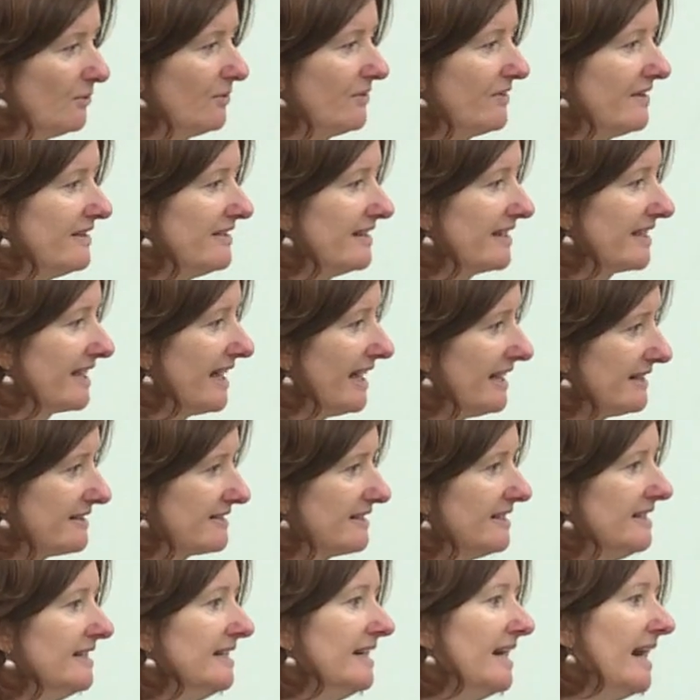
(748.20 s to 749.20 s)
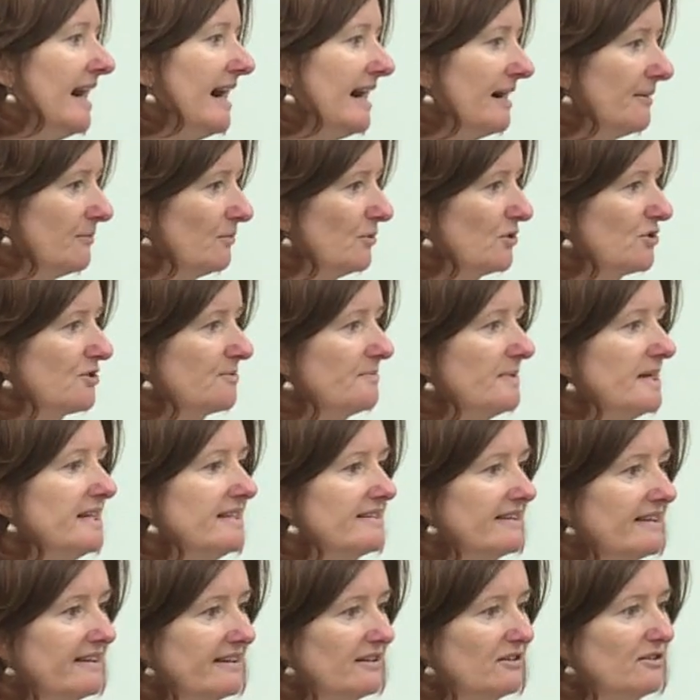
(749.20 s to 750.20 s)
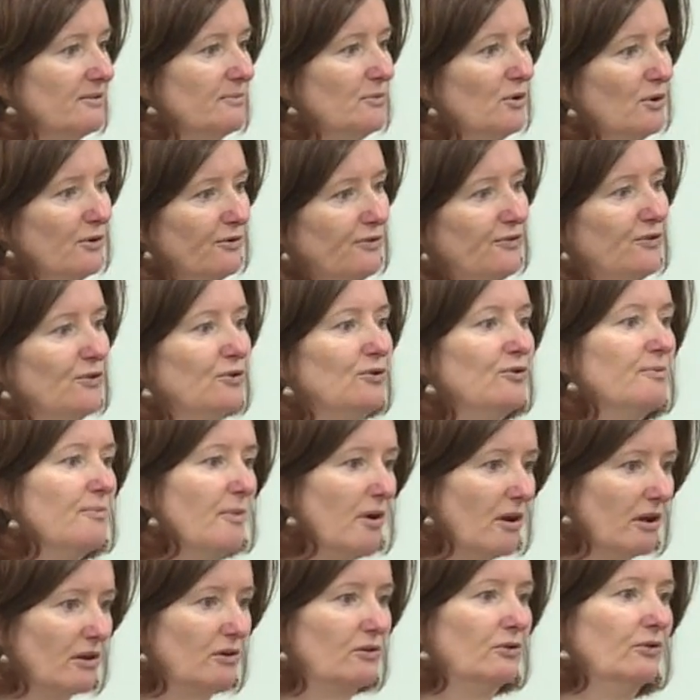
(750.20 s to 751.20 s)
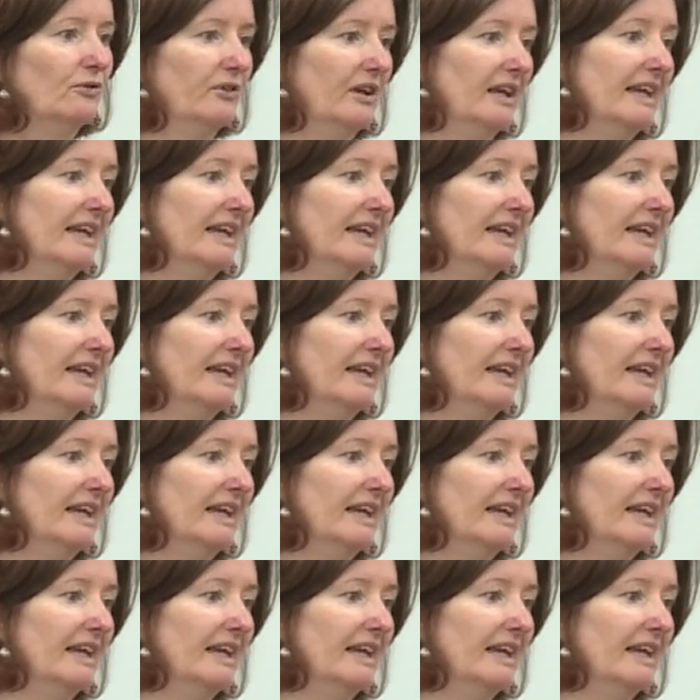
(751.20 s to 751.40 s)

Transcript: within the gut, which means that there are more food molecules